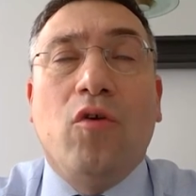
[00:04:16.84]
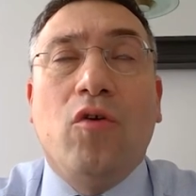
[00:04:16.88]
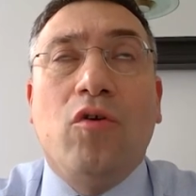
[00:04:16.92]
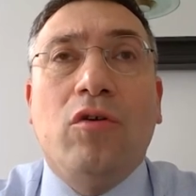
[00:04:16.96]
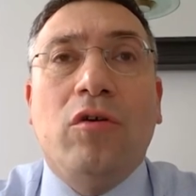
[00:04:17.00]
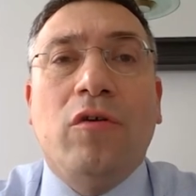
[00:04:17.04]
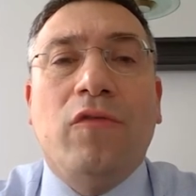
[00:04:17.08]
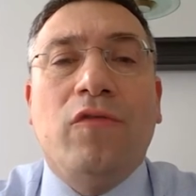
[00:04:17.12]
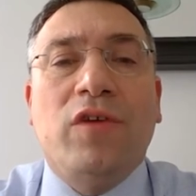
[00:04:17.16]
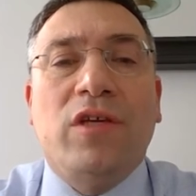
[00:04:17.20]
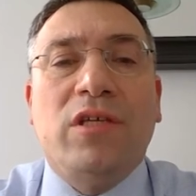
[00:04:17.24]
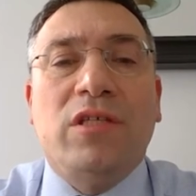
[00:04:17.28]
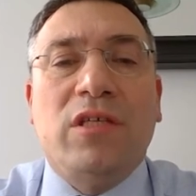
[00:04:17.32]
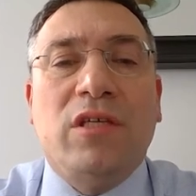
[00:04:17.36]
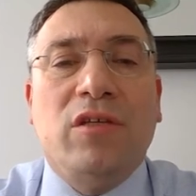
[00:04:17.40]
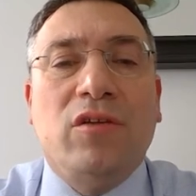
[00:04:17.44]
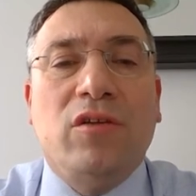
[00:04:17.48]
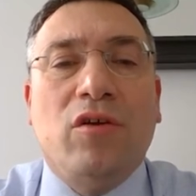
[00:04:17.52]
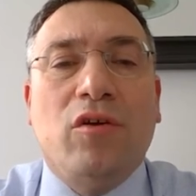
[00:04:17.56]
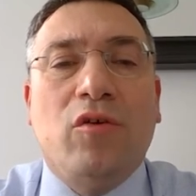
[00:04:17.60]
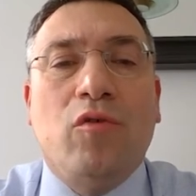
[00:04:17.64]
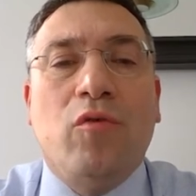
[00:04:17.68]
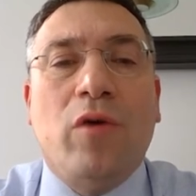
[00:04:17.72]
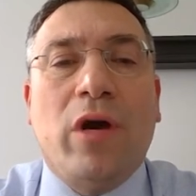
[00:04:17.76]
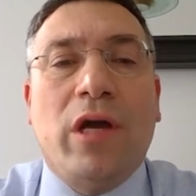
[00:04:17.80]
all of this in
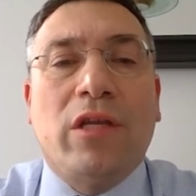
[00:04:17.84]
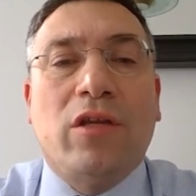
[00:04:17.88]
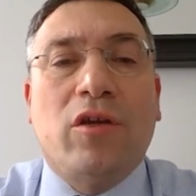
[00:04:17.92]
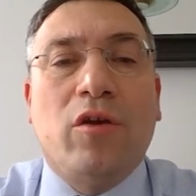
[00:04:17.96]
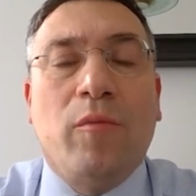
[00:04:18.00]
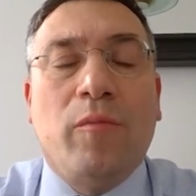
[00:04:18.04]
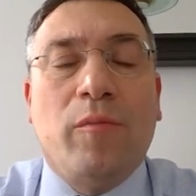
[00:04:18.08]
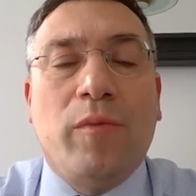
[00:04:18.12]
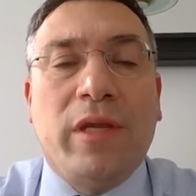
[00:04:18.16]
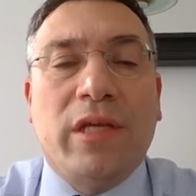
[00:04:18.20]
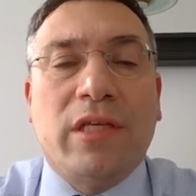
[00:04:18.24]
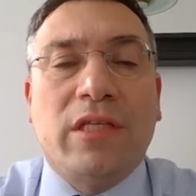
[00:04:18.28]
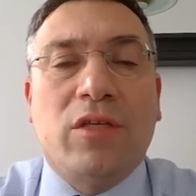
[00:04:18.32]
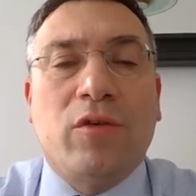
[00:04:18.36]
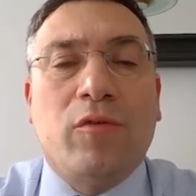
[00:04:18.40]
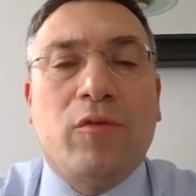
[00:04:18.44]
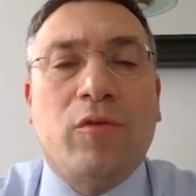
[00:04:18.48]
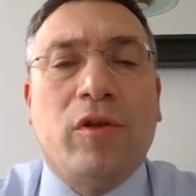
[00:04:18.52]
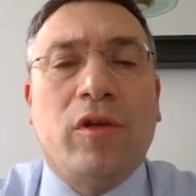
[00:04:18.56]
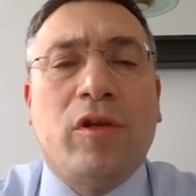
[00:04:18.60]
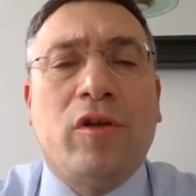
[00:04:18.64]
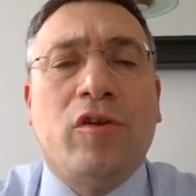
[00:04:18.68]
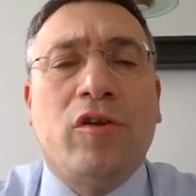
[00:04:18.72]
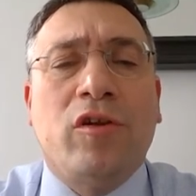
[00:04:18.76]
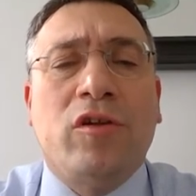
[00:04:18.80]
a quite complex
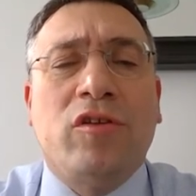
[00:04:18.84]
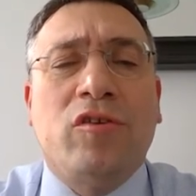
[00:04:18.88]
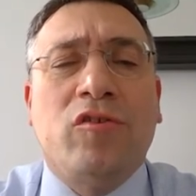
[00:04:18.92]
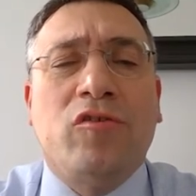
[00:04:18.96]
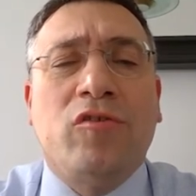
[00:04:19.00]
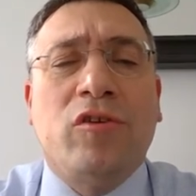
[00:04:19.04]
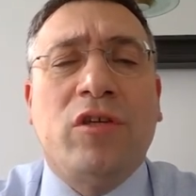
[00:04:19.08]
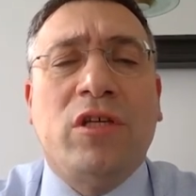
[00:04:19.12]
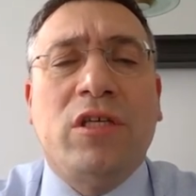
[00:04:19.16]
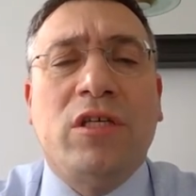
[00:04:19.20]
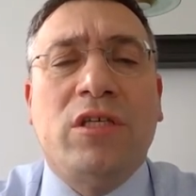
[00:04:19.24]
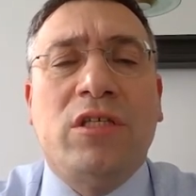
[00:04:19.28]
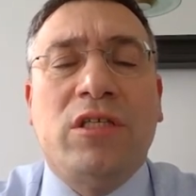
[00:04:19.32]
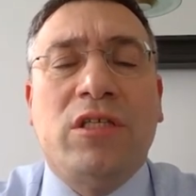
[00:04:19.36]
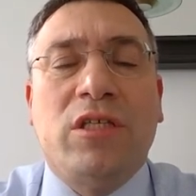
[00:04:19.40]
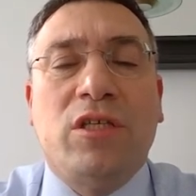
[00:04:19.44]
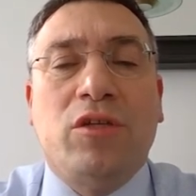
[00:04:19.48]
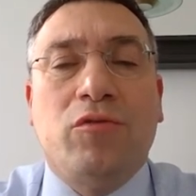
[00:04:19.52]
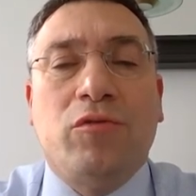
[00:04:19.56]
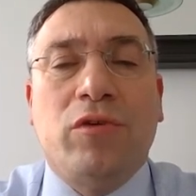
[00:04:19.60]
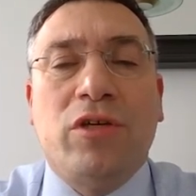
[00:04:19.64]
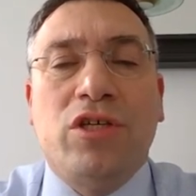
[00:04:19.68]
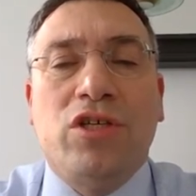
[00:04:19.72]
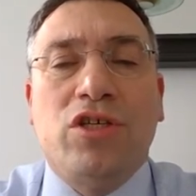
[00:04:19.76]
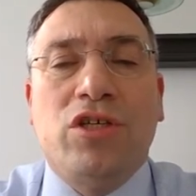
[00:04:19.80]
regulatory
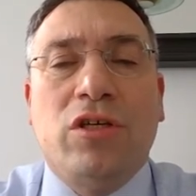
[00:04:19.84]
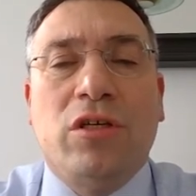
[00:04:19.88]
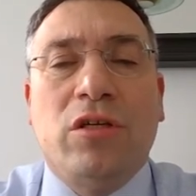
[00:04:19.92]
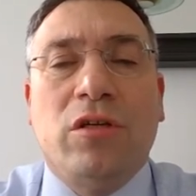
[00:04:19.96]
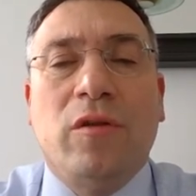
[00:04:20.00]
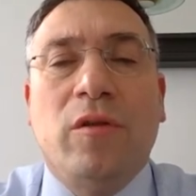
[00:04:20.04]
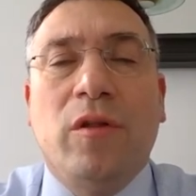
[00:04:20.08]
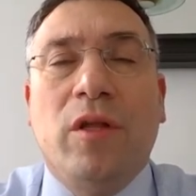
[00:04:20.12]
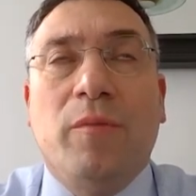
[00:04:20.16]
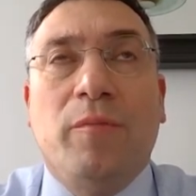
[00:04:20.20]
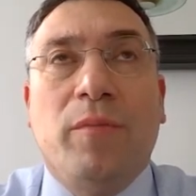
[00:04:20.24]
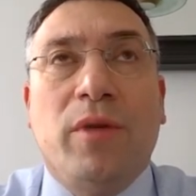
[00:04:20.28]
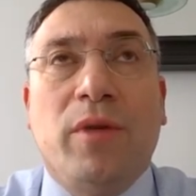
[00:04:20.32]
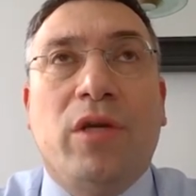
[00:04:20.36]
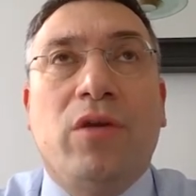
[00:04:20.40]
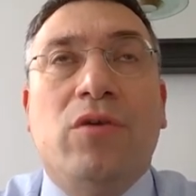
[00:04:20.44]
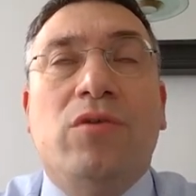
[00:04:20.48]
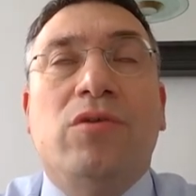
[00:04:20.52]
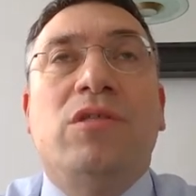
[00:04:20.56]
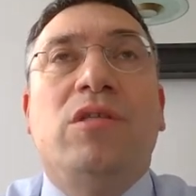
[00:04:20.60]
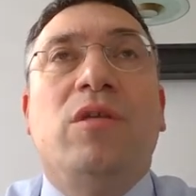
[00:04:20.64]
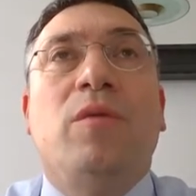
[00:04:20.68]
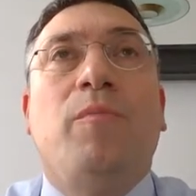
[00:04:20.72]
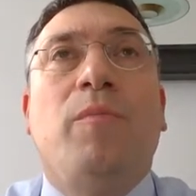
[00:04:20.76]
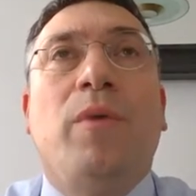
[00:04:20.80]
situation
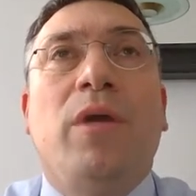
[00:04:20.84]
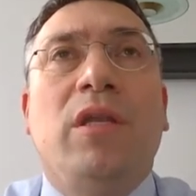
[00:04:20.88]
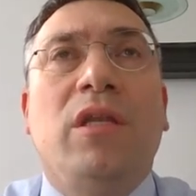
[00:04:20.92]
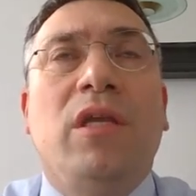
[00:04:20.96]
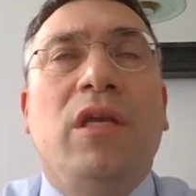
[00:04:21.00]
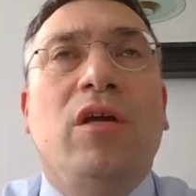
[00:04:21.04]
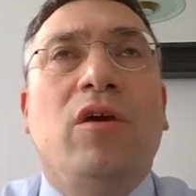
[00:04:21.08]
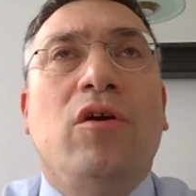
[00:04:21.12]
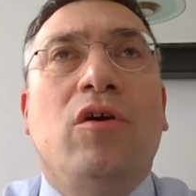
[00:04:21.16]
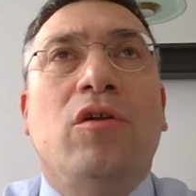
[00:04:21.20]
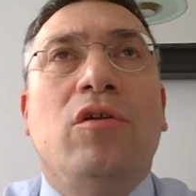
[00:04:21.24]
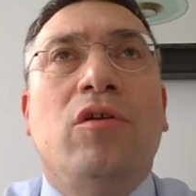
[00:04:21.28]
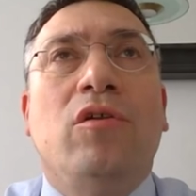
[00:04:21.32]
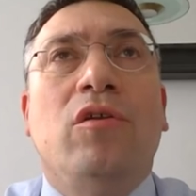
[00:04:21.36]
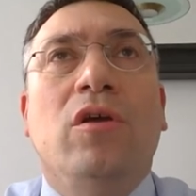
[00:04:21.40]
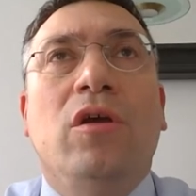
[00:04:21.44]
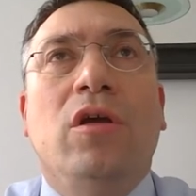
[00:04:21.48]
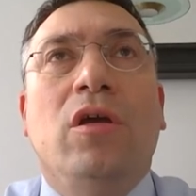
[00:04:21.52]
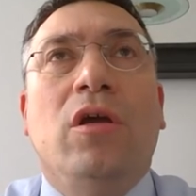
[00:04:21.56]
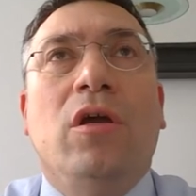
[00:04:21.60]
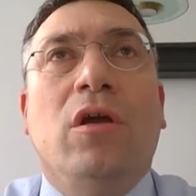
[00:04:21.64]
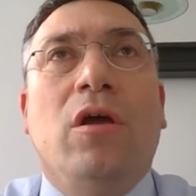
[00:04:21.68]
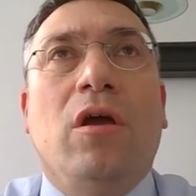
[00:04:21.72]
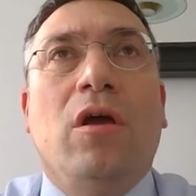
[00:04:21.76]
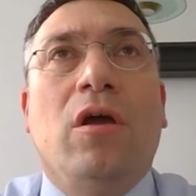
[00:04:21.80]
because depending on
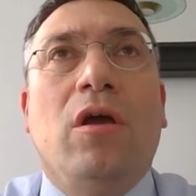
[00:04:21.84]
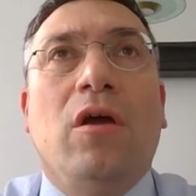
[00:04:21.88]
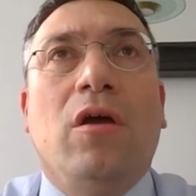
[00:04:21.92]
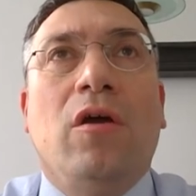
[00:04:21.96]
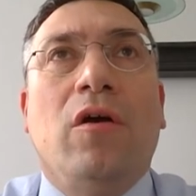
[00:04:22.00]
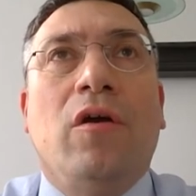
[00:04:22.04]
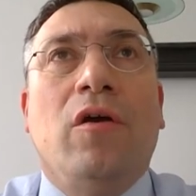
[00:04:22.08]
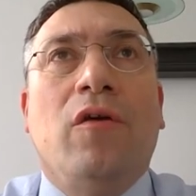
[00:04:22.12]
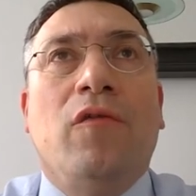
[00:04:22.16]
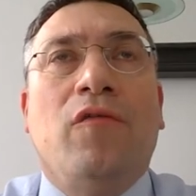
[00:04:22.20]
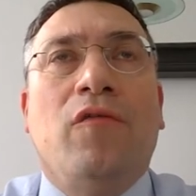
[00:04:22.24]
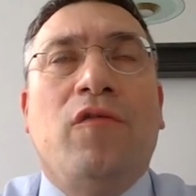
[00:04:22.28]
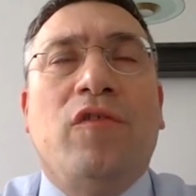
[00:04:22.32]
uh,